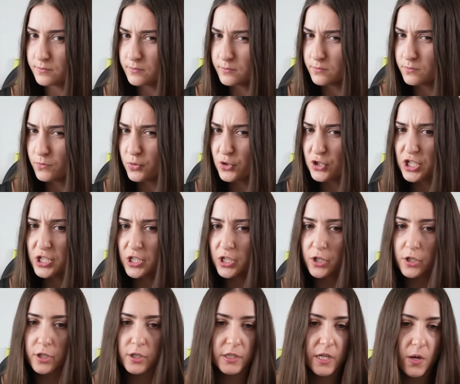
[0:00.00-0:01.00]
Pushing
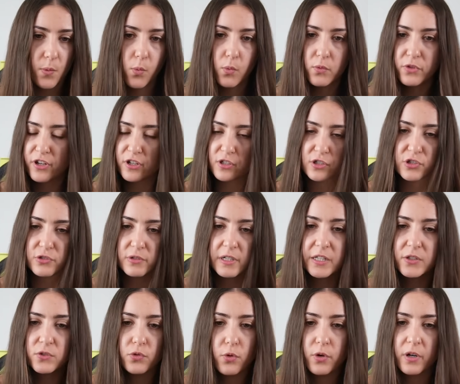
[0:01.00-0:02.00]
here, they are trying
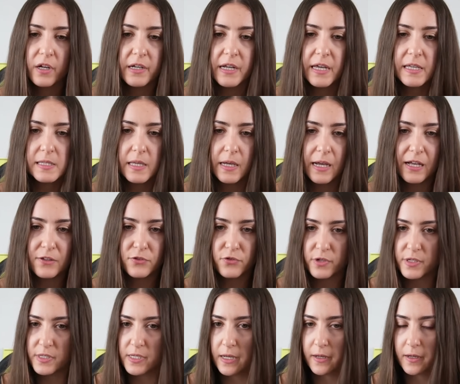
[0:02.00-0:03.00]
to organize a
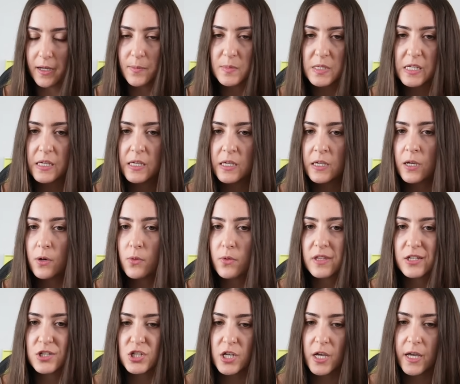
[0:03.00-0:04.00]
counterattack. I'm taking here with the
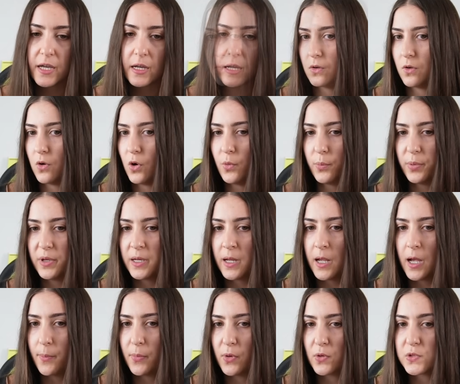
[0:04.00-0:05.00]
check, opening
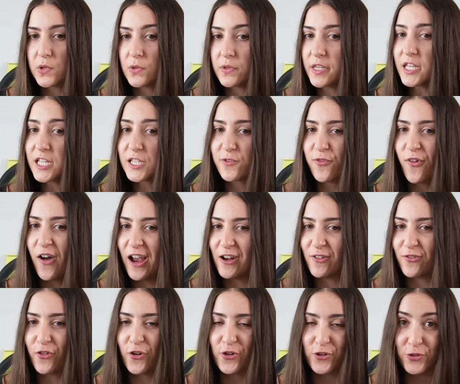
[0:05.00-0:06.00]
up also this file
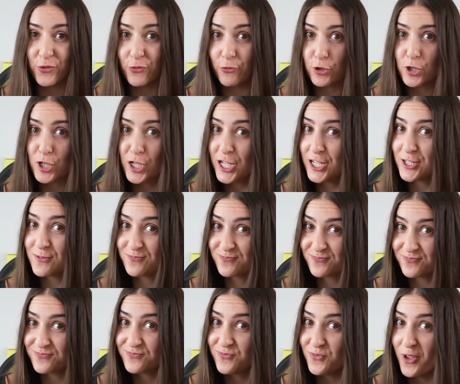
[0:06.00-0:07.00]
for the rook,
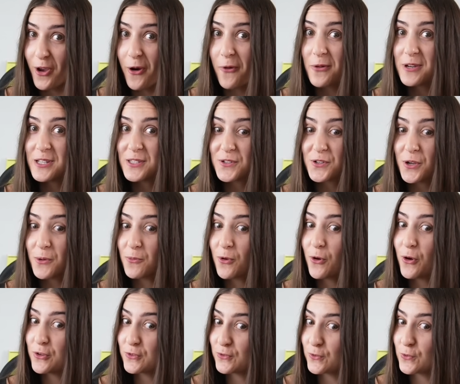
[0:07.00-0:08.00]
which I'm going to